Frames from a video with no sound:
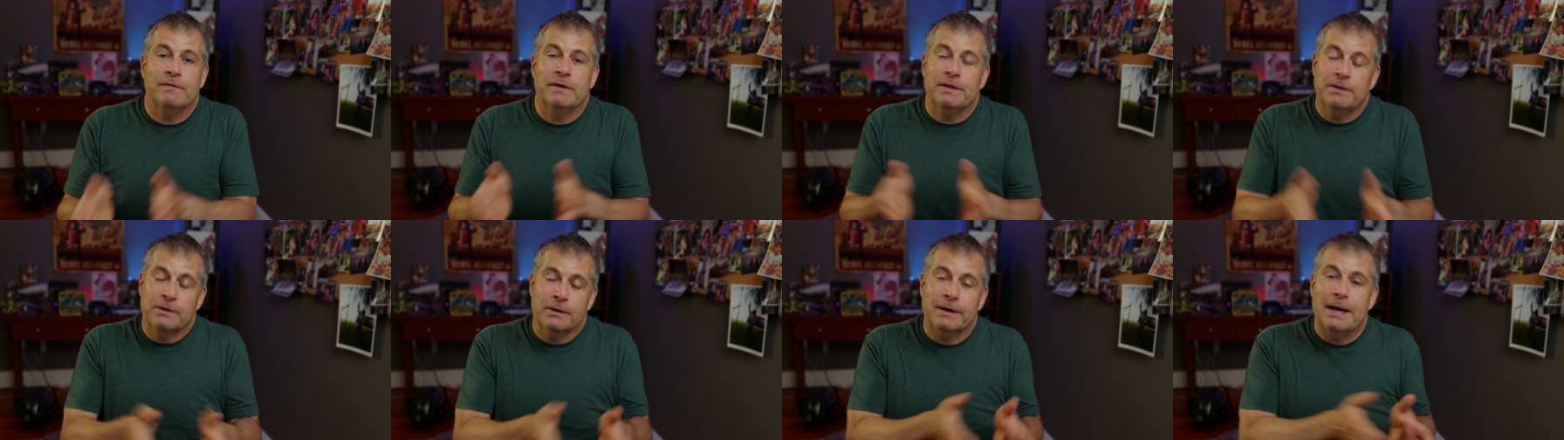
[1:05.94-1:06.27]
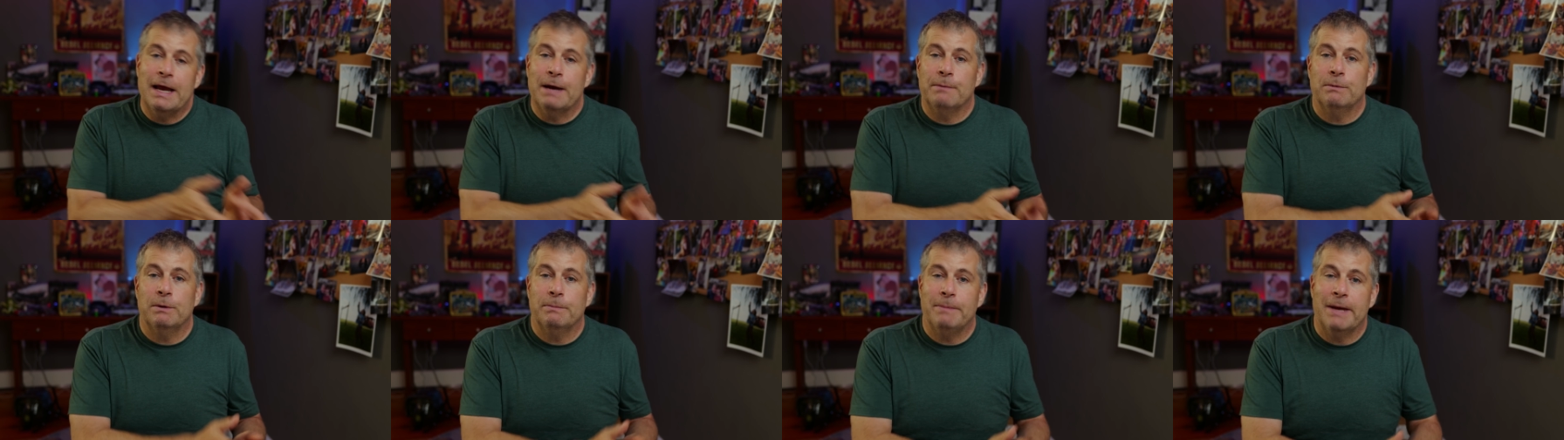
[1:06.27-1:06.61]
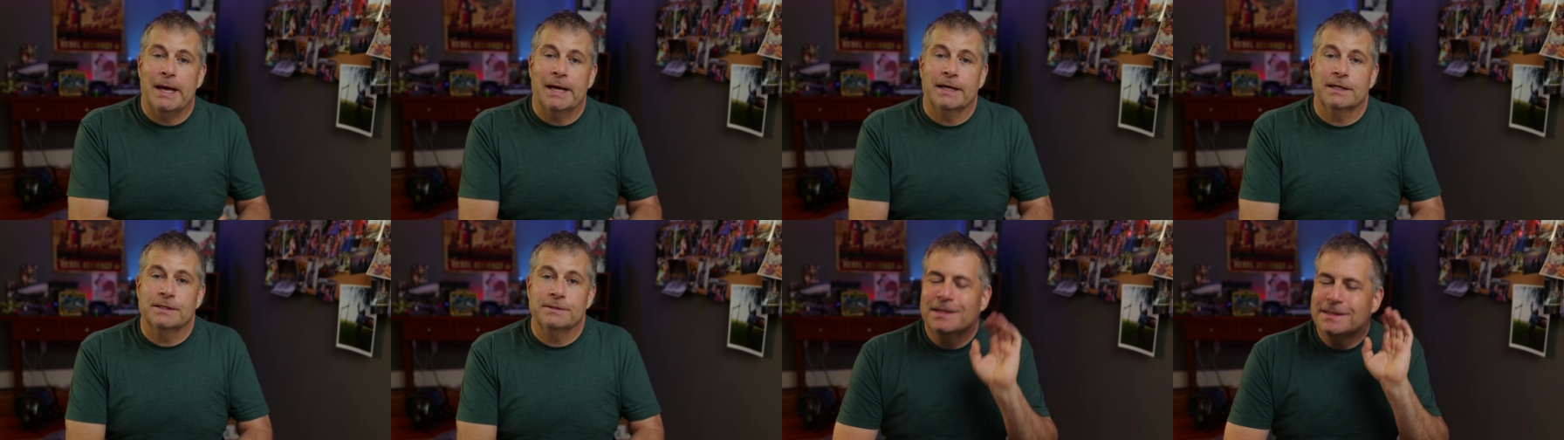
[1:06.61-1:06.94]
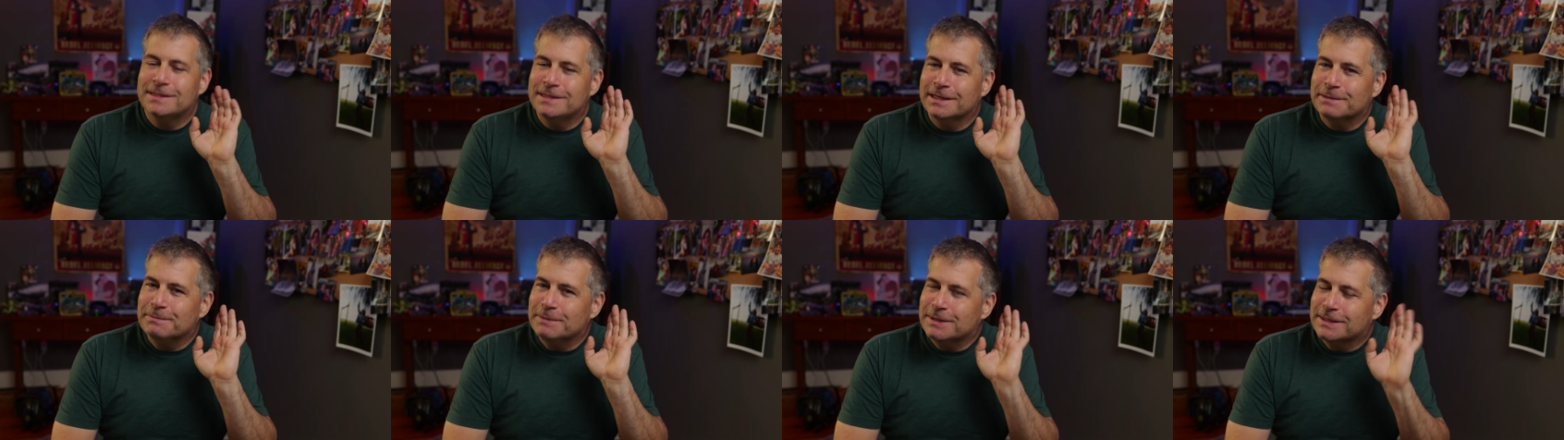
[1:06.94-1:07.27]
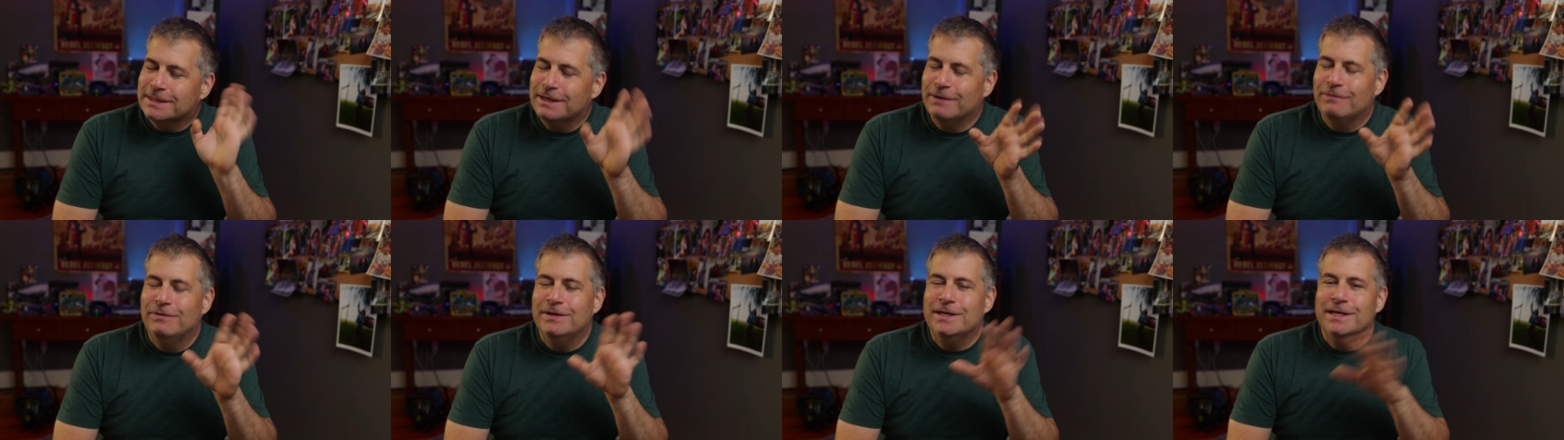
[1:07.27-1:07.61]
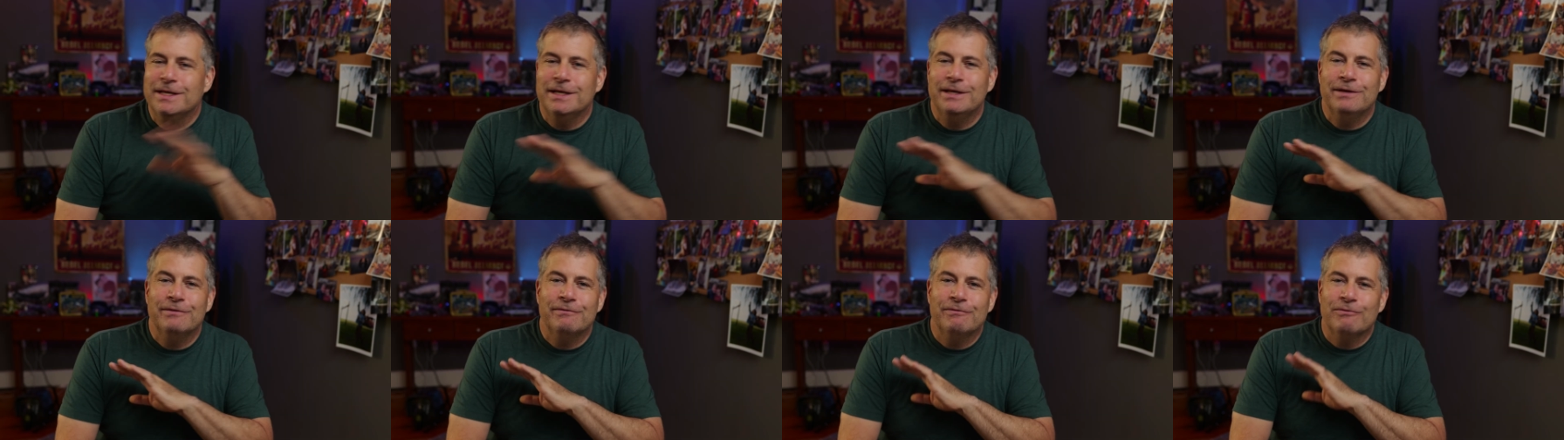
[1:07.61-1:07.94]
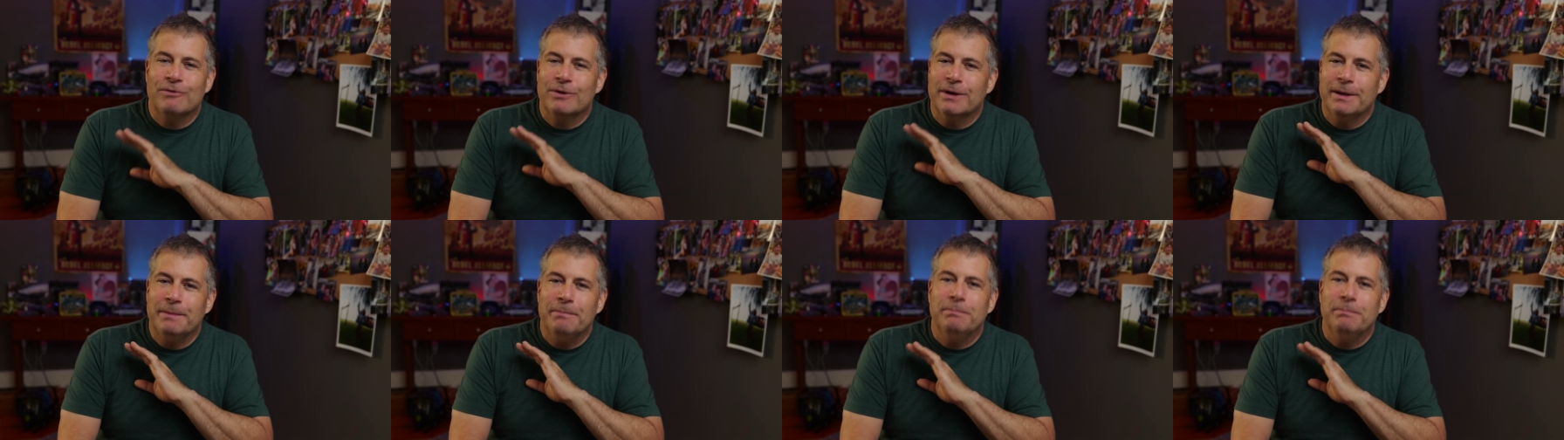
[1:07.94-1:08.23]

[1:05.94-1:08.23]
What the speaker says: in their camera bags. The Sigma 17 to 40